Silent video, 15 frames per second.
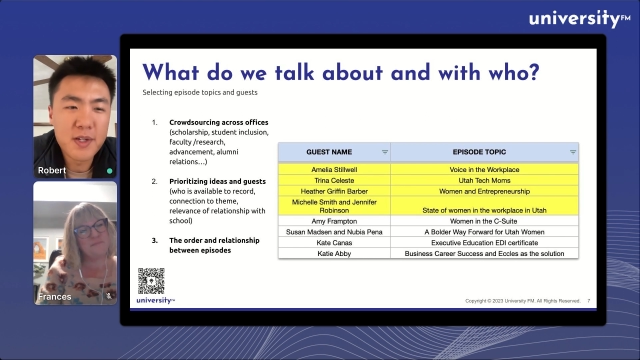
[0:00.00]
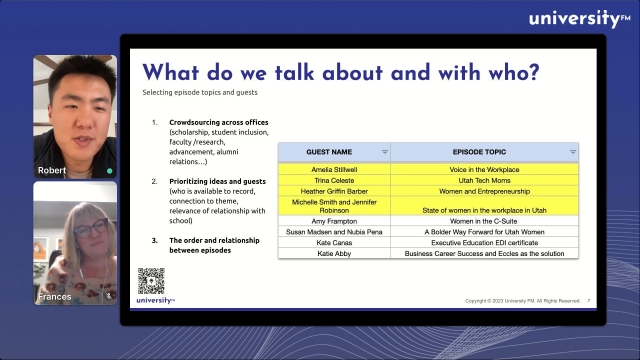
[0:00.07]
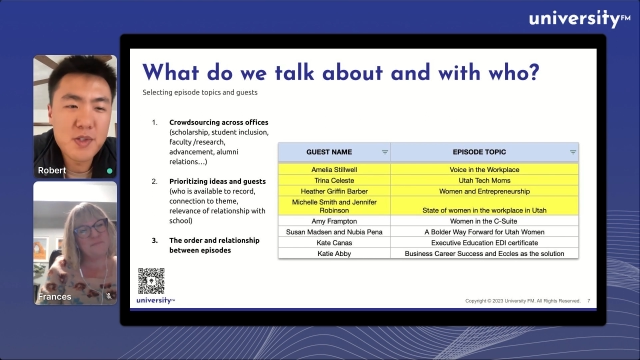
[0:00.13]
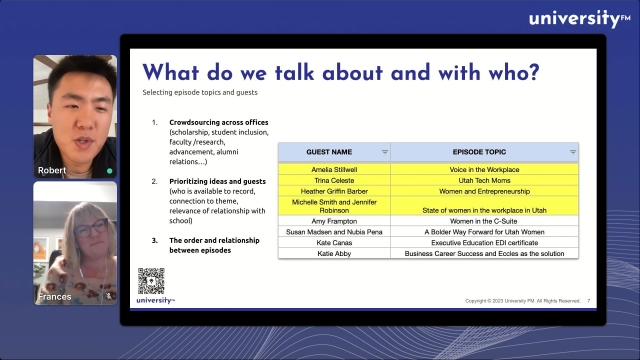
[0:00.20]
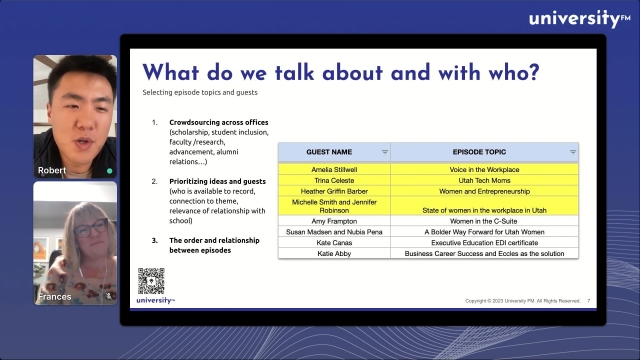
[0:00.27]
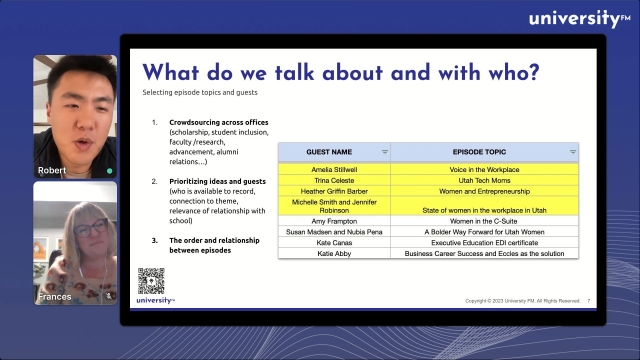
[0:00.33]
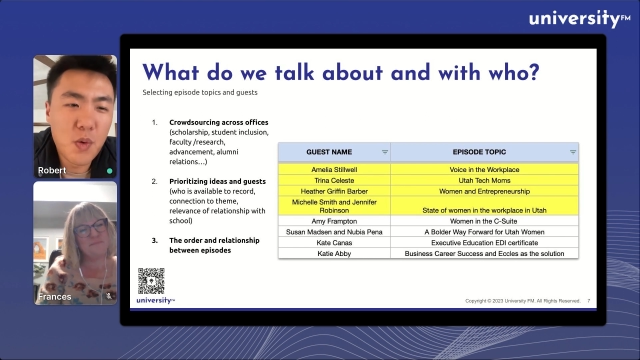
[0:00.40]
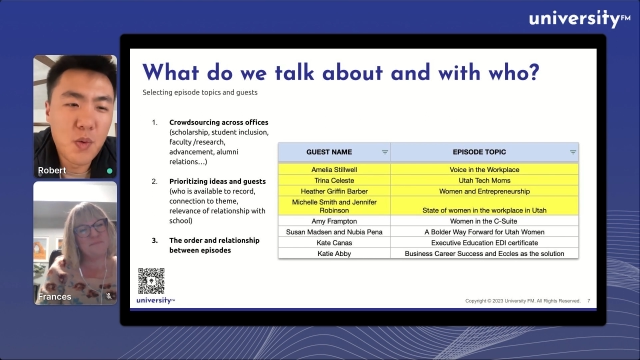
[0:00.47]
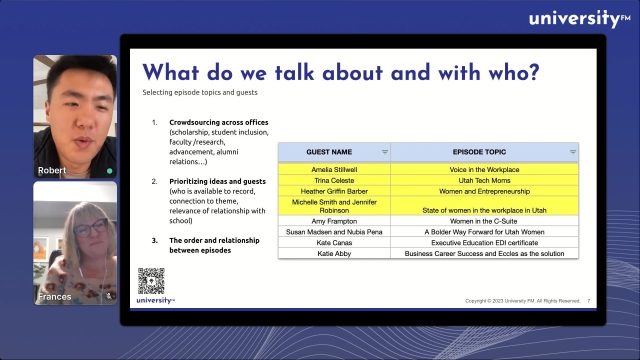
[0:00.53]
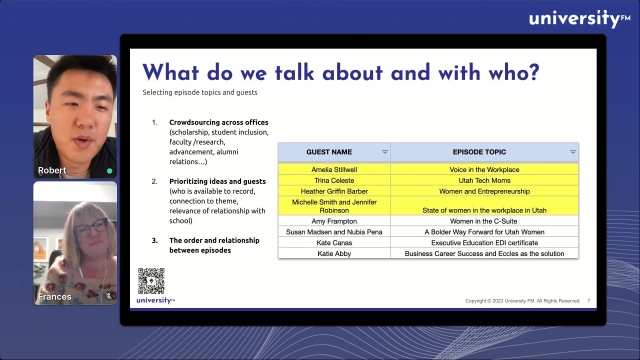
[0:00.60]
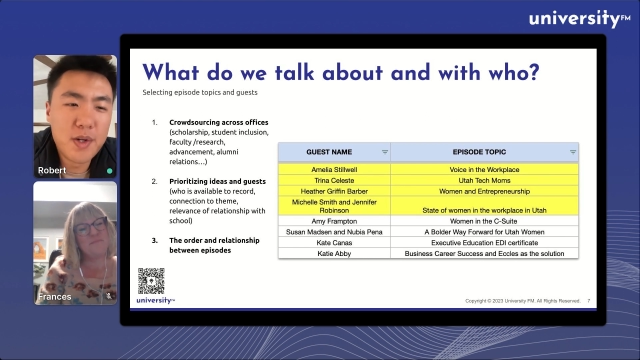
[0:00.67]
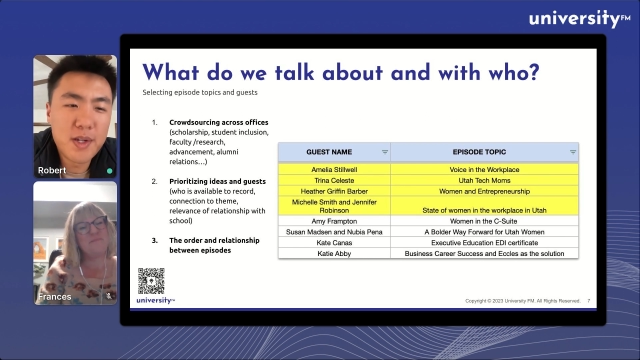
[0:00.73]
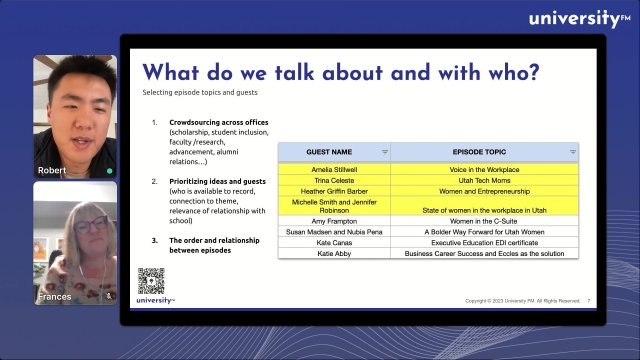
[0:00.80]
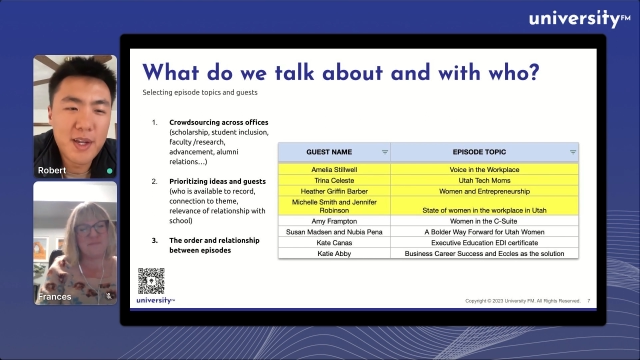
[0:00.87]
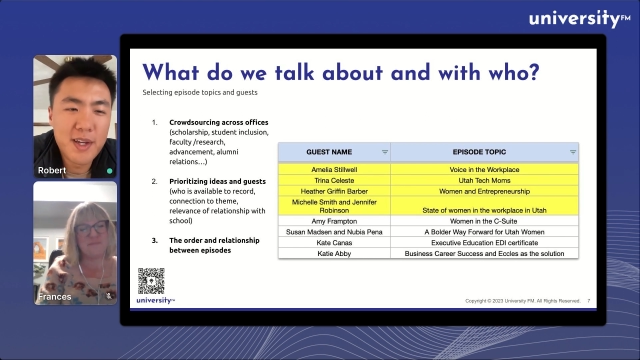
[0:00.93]
So
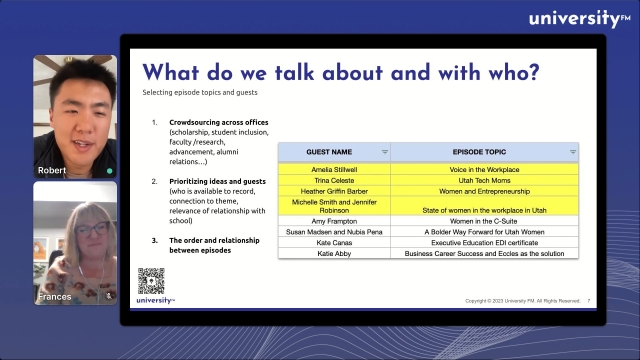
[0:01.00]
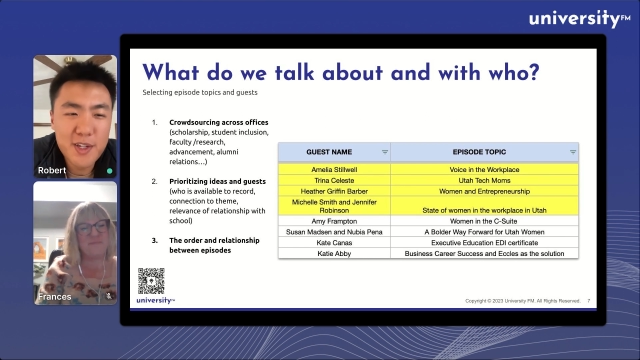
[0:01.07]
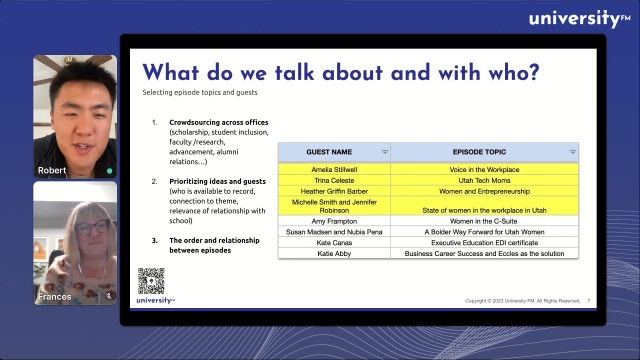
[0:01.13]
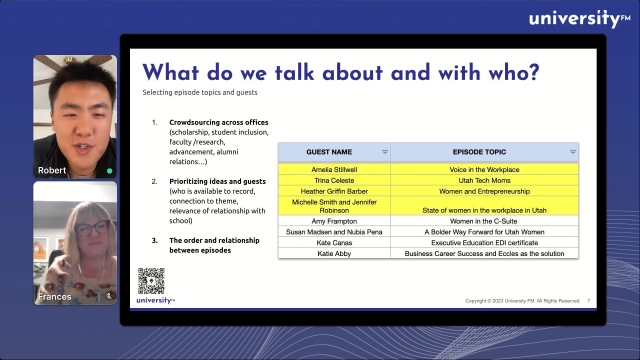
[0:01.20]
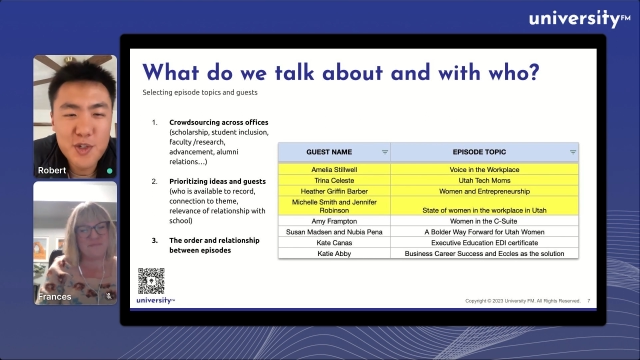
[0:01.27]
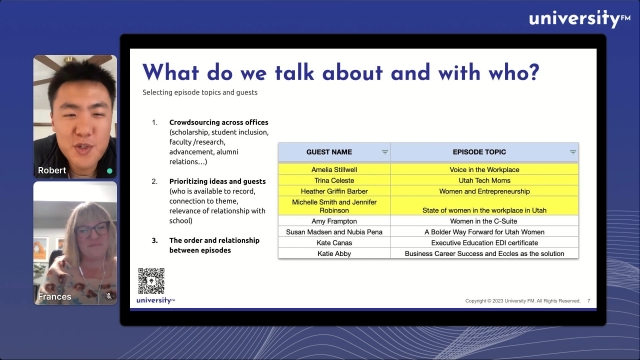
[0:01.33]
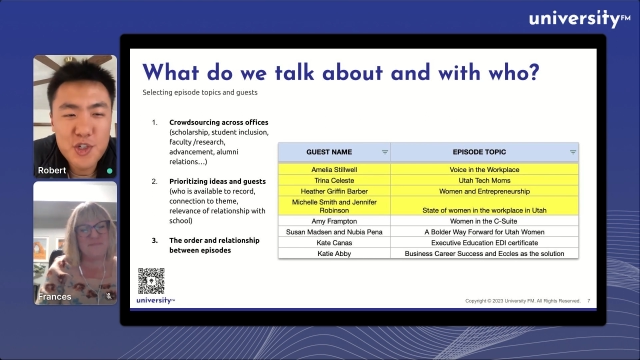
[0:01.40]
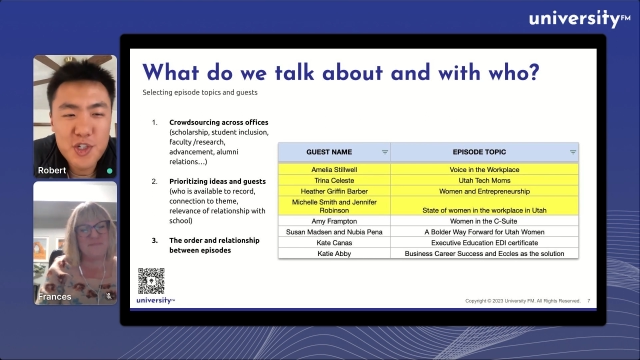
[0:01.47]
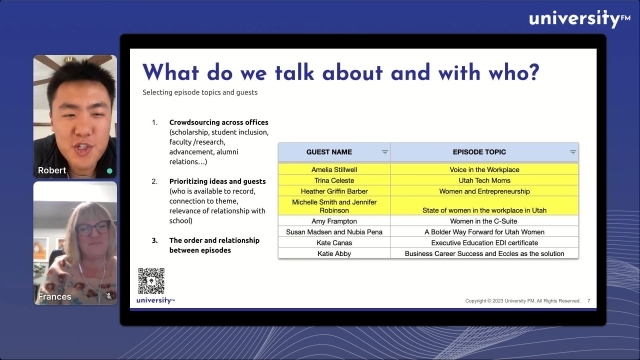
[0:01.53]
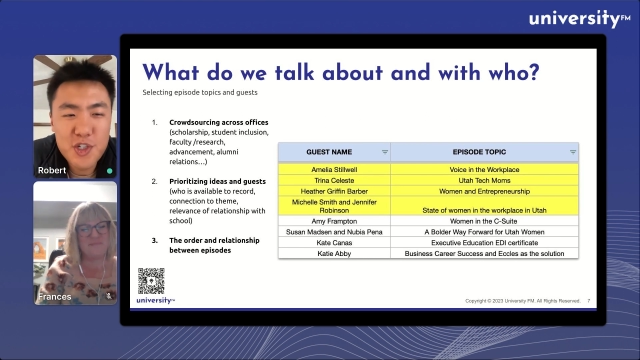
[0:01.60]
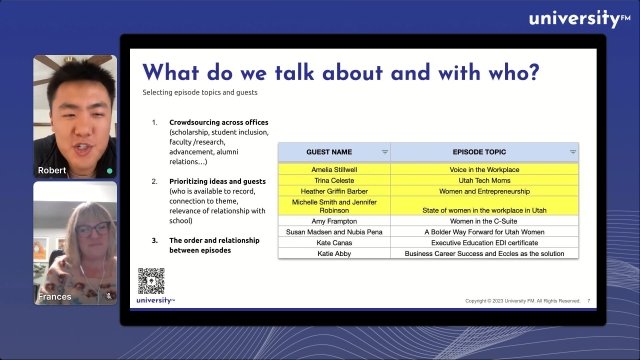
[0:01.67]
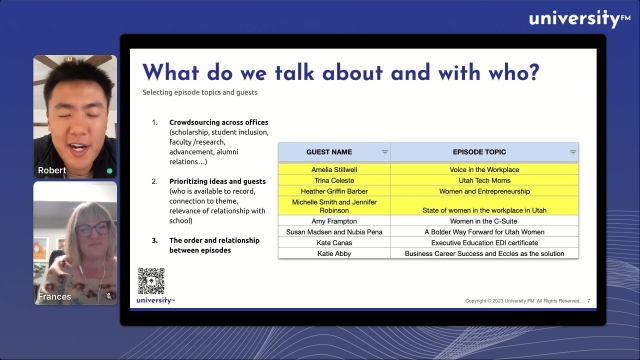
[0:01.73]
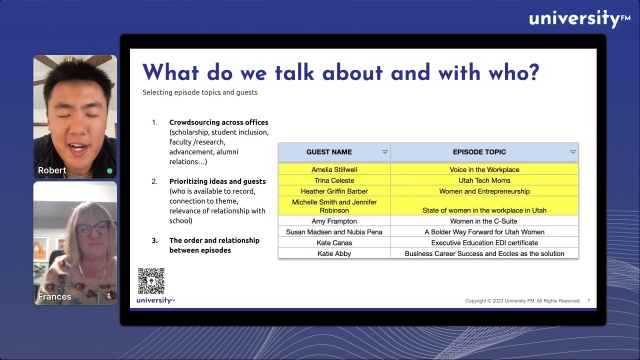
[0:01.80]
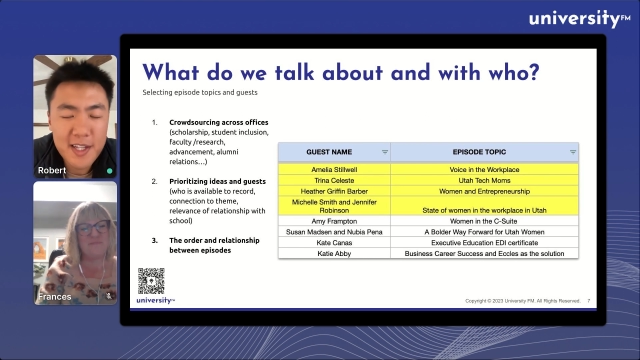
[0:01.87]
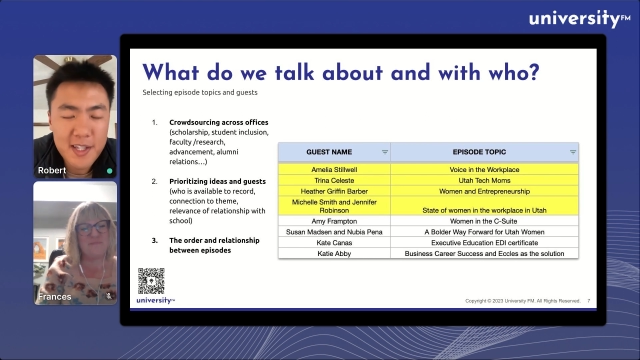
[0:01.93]
could you share,
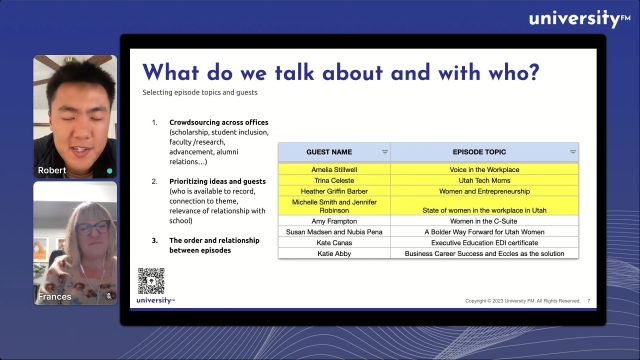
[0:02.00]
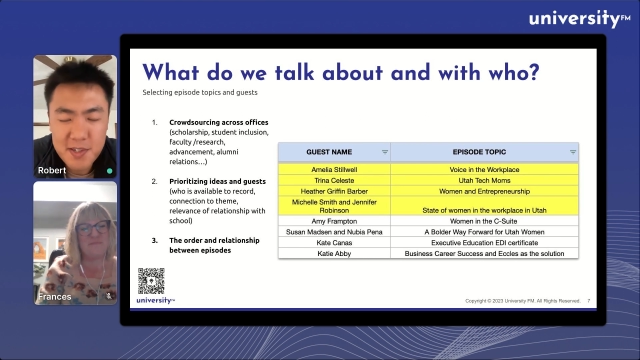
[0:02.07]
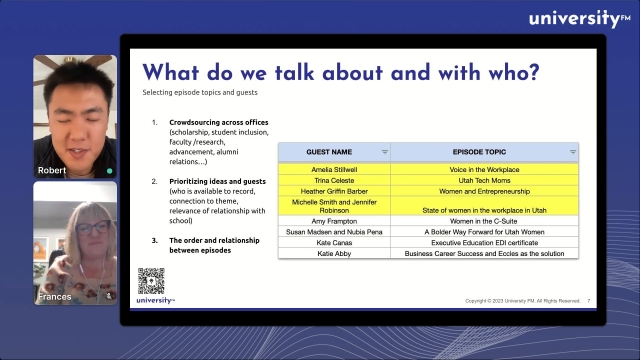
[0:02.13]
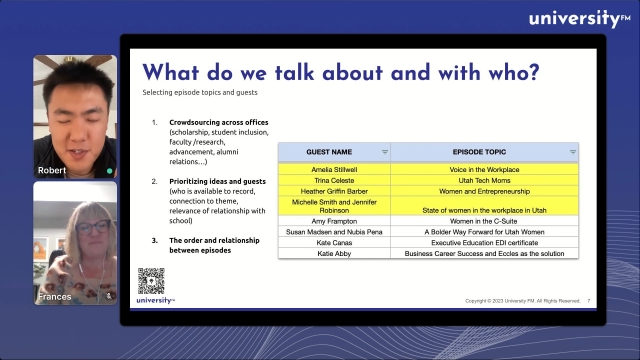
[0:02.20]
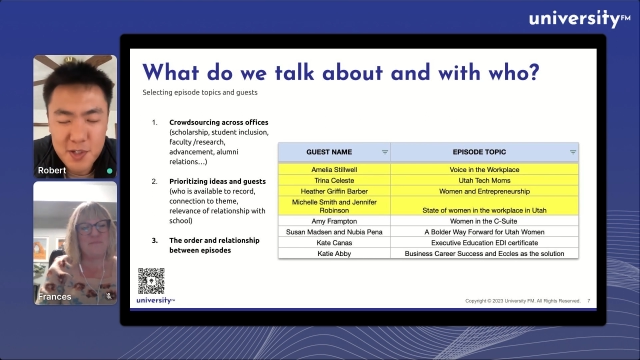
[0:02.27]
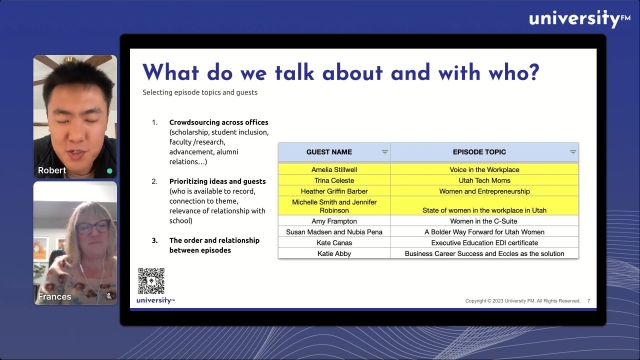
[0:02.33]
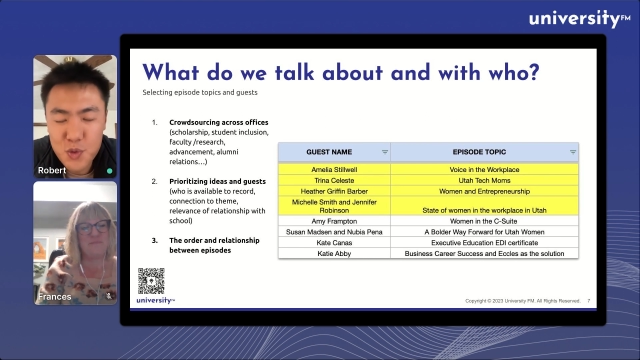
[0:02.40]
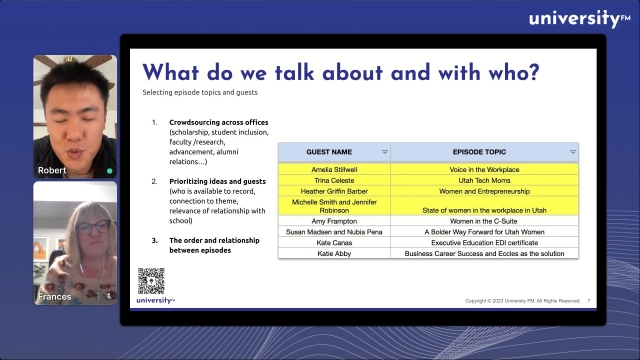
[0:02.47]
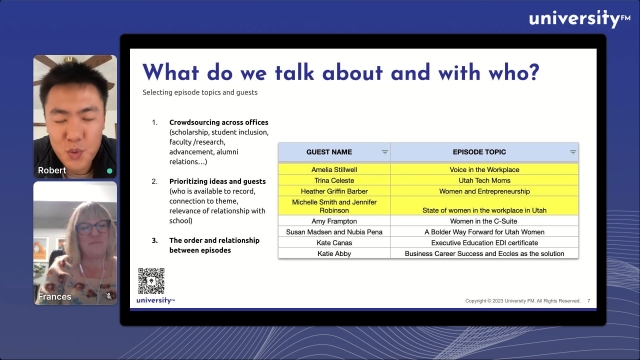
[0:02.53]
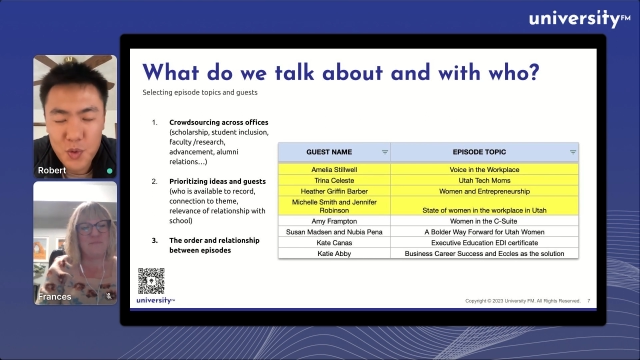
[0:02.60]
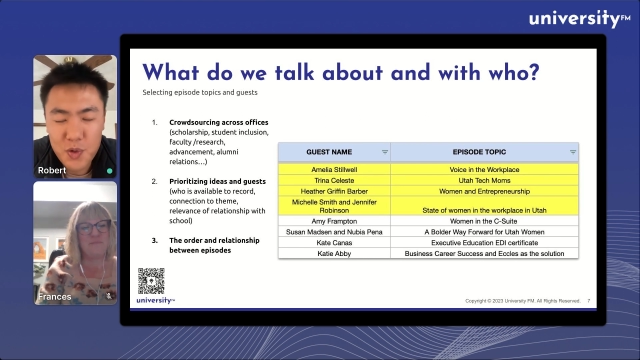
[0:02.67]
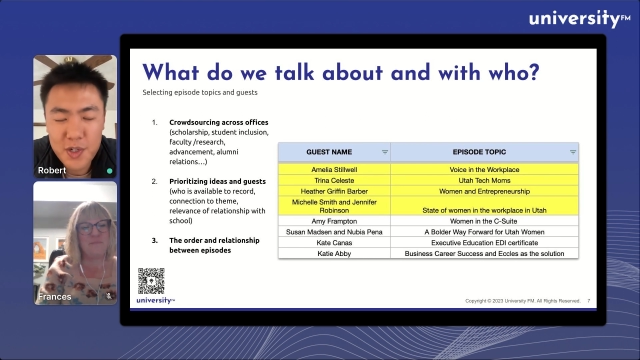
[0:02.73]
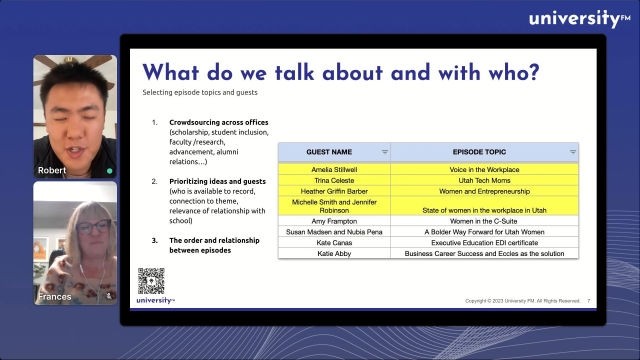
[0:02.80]
and this is cool,